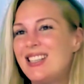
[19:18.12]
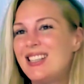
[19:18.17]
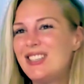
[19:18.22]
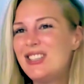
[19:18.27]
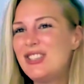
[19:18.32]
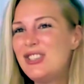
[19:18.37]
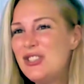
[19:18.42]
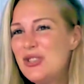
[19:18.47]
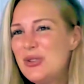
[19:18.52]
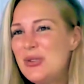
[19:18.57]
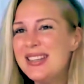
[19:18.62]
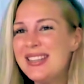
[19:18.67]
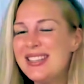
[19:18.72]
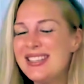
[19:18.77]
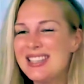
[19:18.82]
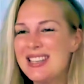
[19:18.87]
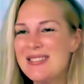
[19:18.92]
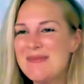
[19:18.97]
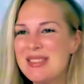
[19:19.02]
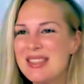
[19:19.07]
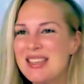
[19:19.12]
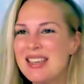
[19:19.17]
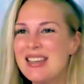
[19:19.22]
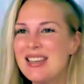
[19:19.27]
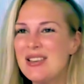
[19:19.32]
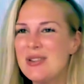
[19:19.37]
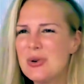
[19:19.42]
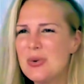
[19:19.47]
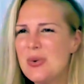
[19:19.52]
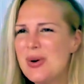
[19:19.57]
to doing something
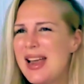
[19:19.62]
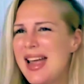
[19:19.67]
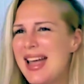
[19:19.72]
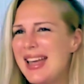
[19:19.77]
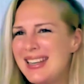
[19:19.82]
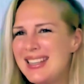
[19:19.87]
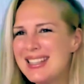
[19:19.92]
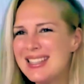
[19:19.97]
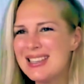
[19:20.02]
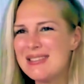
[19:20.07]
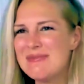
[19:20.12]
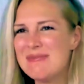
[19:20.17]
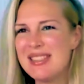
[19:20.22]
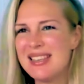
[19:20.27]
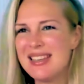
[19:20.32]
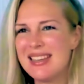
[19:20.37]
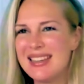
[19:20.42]
or creating something.